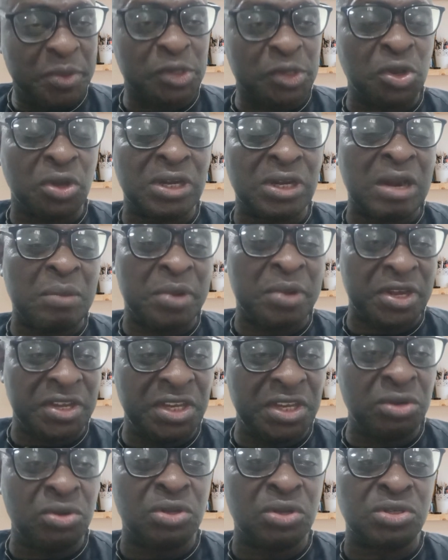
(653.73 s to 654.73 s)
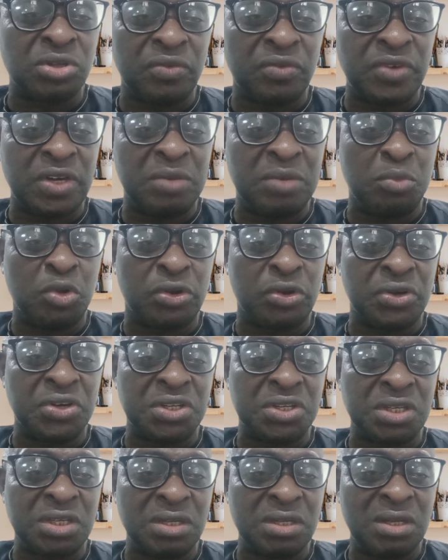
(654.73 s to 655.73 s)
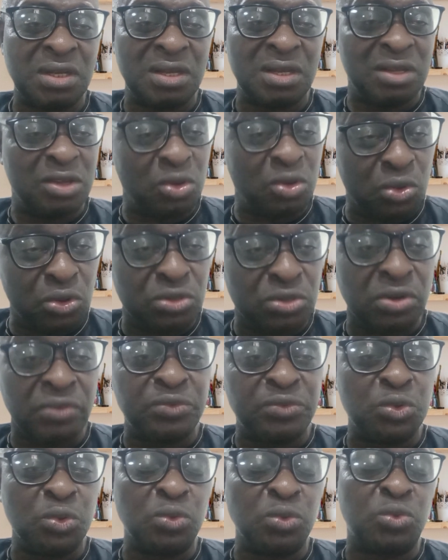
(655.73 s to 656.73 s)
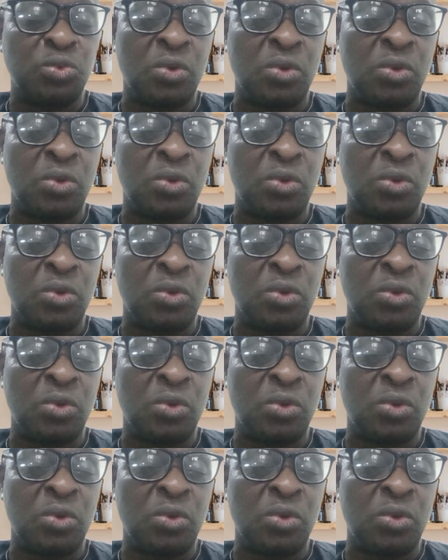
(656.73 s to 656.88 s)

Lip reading: be talking about heroes of democracy, heroes of June